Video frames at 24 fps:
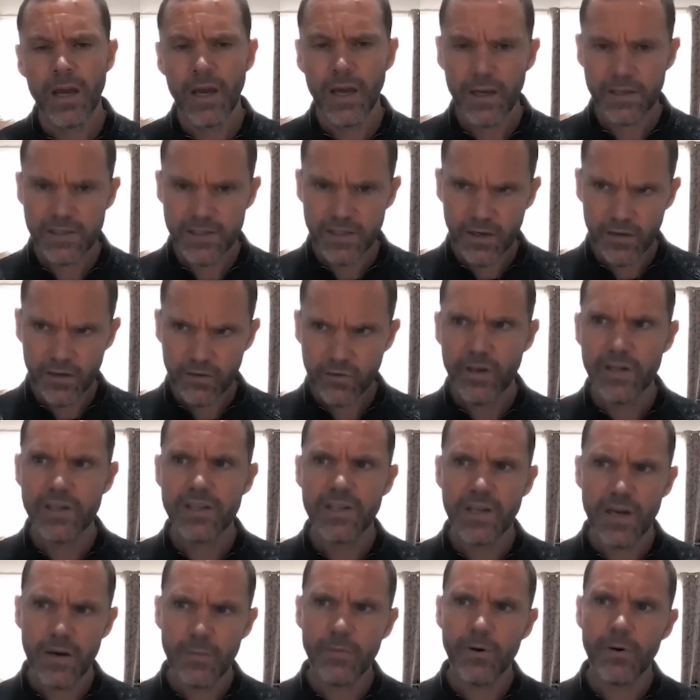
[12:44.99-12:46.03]
So 3
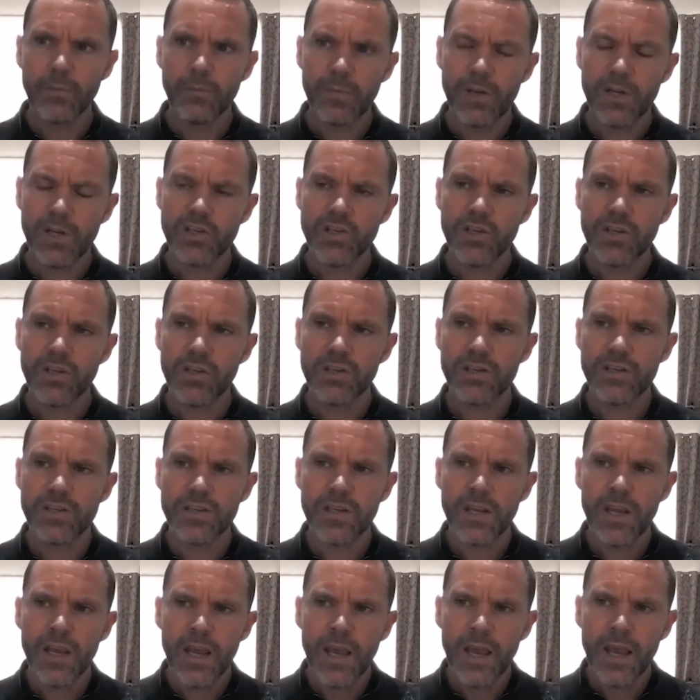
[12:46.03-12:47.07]
separate missions,
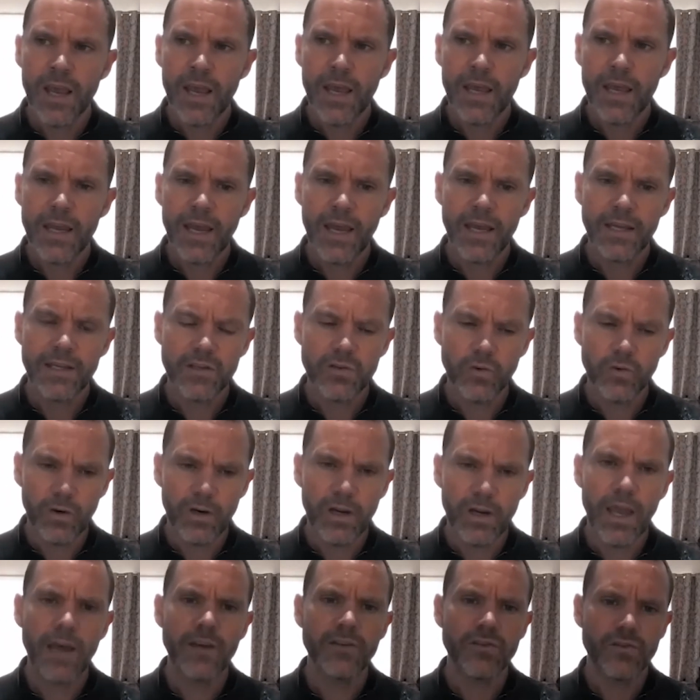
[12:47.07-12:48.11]
and took
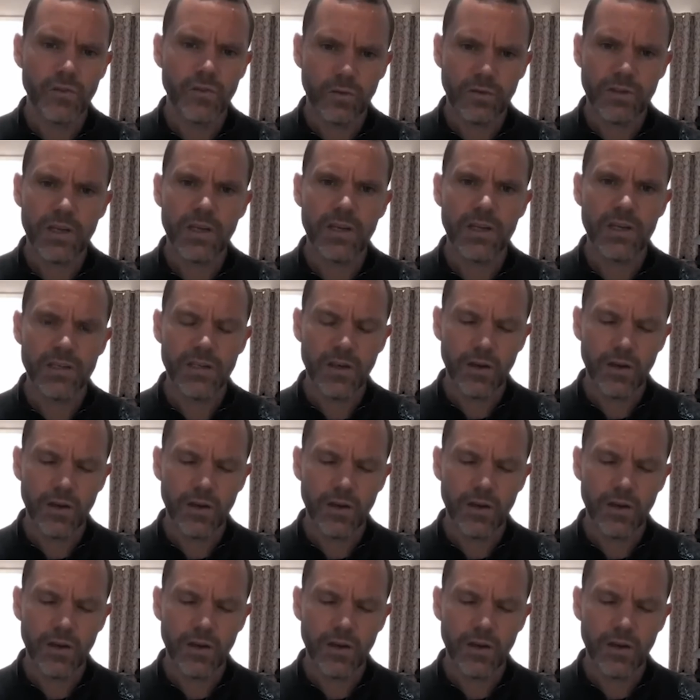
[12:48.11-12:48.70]
casualties.